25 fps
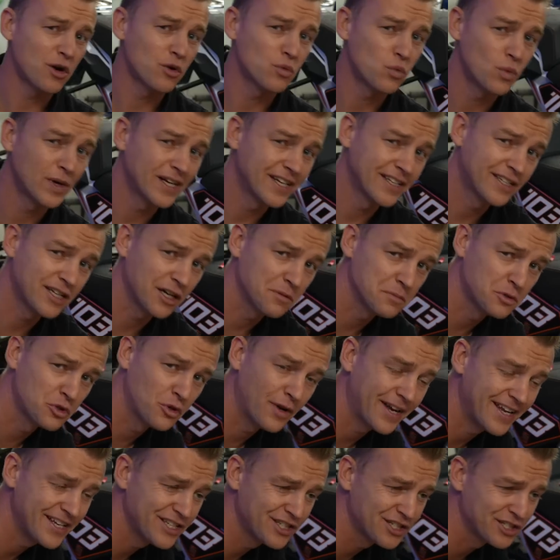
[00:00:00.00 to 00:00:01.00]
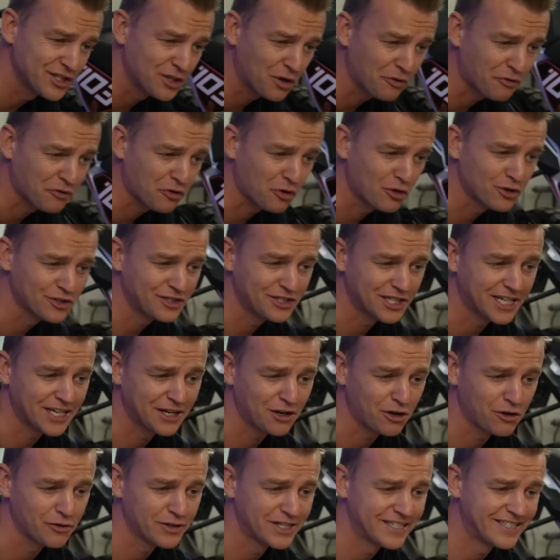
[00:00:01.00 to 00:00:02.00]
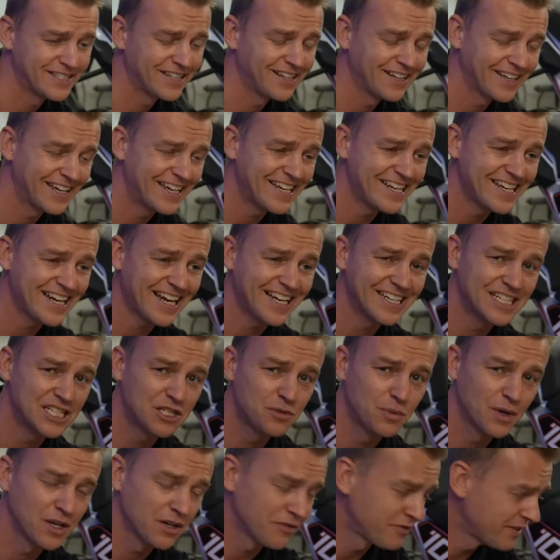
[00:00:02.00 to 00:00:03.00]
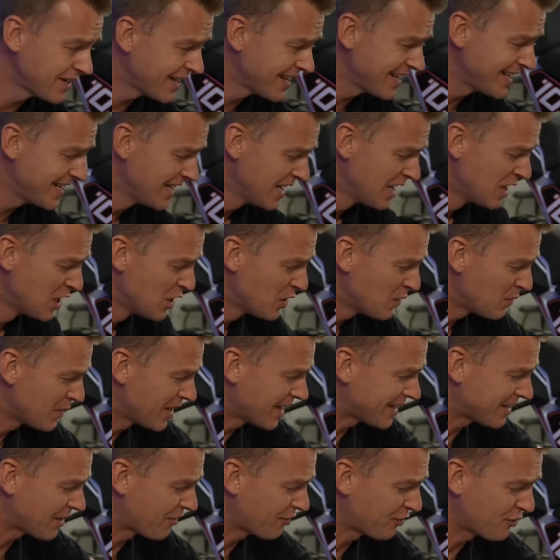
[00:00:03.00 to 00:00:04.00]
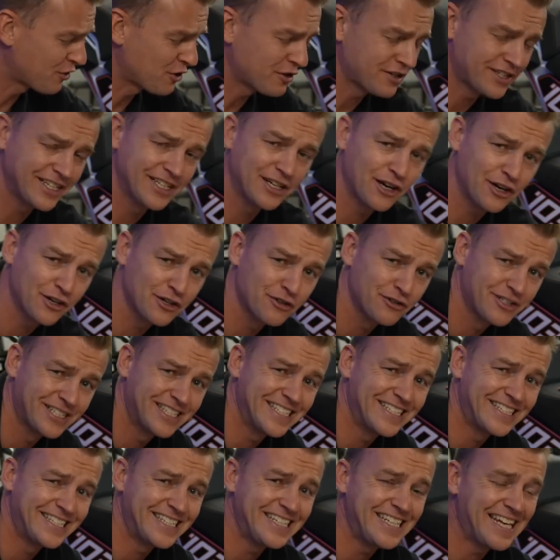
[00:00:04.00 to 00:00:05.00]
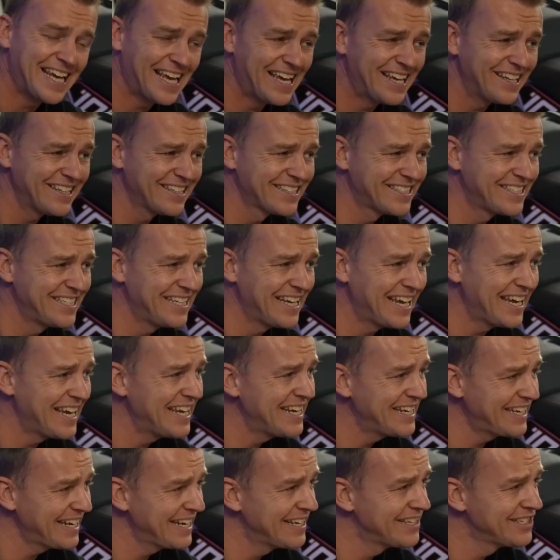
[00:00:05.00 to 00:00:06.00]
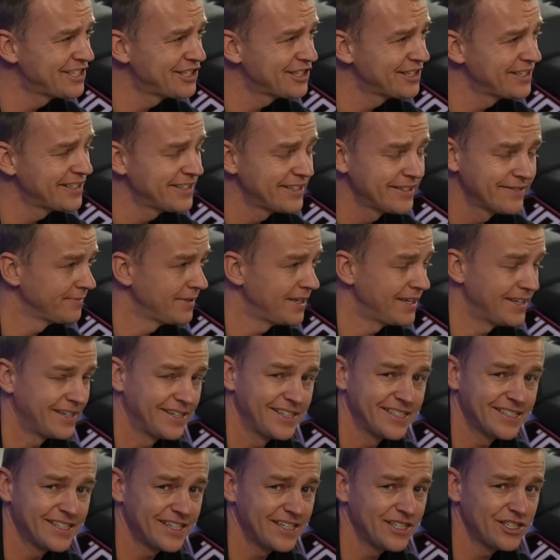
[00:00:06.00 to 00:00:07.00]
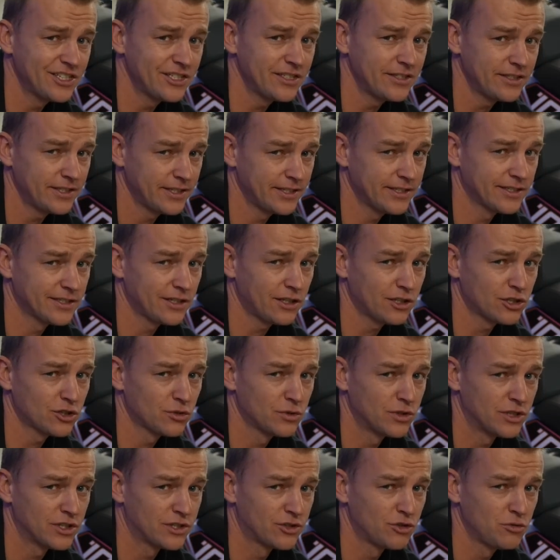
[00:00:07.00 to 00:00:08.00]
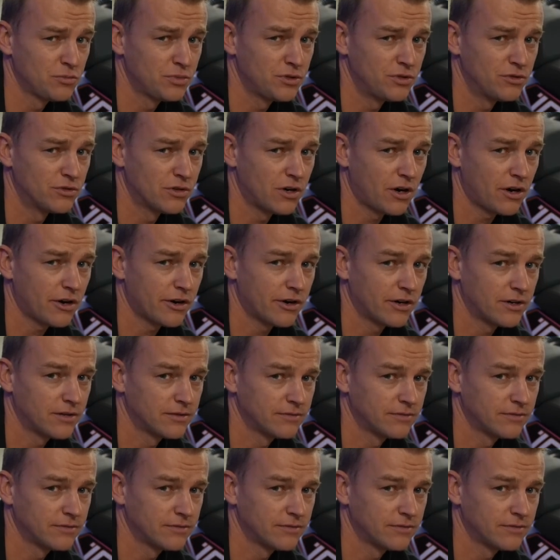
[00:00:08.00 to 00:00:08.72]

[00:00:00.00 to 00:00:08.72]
when it comes to engine, of course, you can already tell 890, 1290. We got the 1300cc LC8 engine. And this engine is also in the Super Duke R.